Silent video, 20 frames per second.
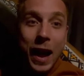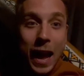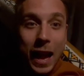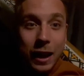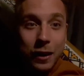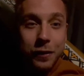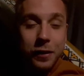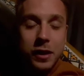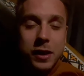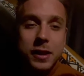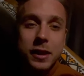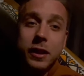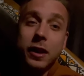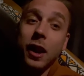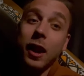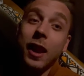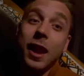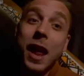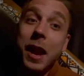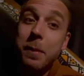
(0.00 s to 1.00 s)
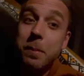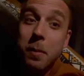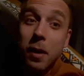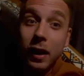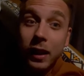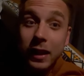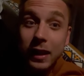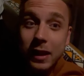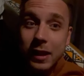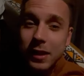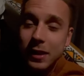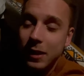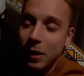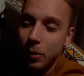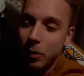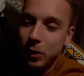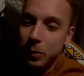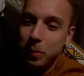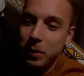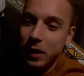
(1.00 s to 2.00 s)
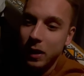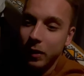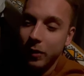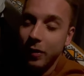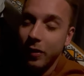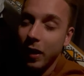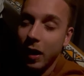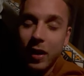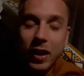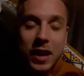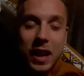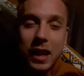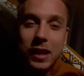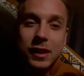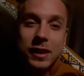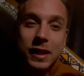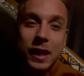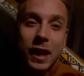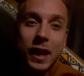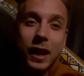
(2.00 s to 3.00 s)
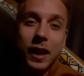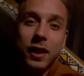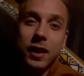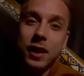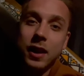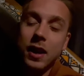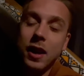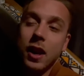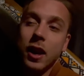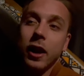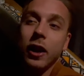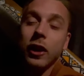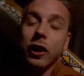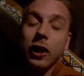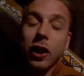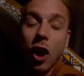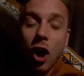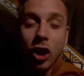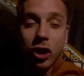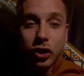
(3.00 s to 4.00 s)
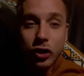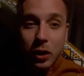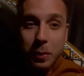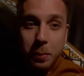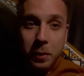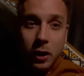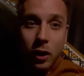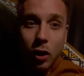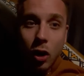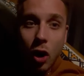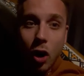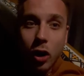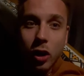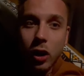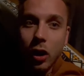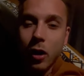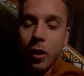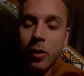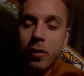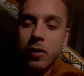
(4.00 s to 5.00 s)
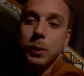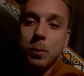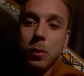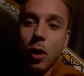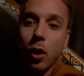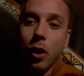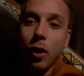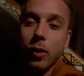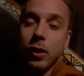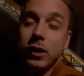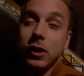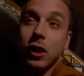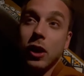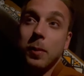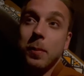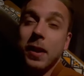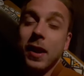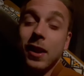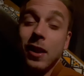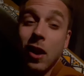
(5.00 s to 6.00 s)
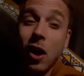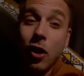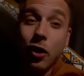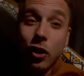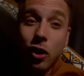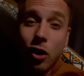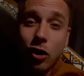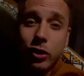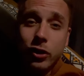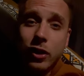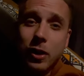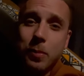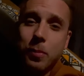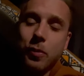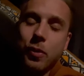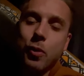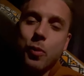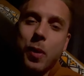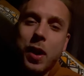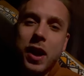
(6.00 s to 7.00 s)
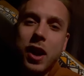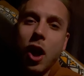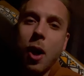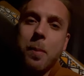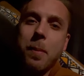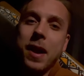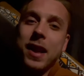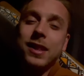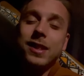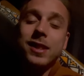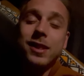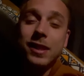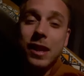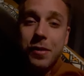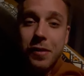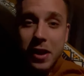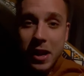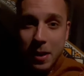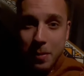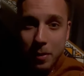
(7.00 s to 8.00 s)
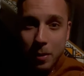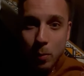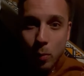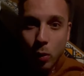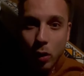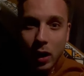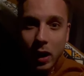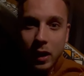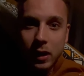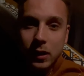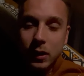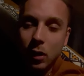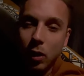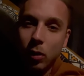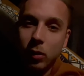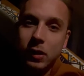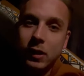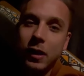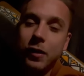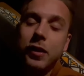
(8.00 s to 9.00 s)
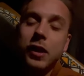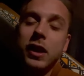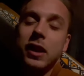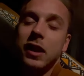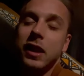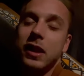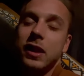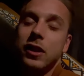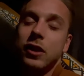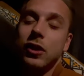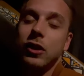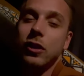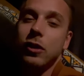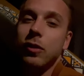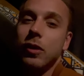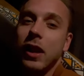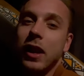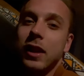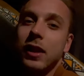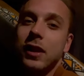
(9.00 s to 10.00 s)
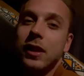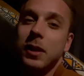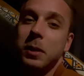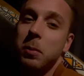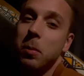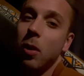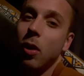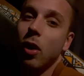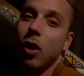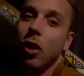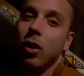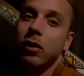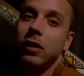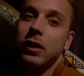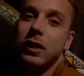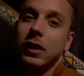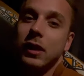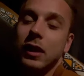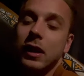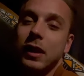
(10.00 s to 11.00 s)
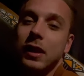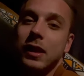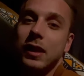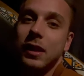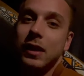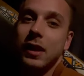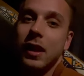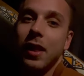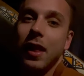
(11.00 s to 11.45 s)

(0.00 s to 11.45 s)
elephants and a lot of monkeys. So it's been a very nice day. A long trip in the car though. Tomorrow is going to be another long trip. We wake up at seven A M in the morning. So definitely tune in tomorrow to see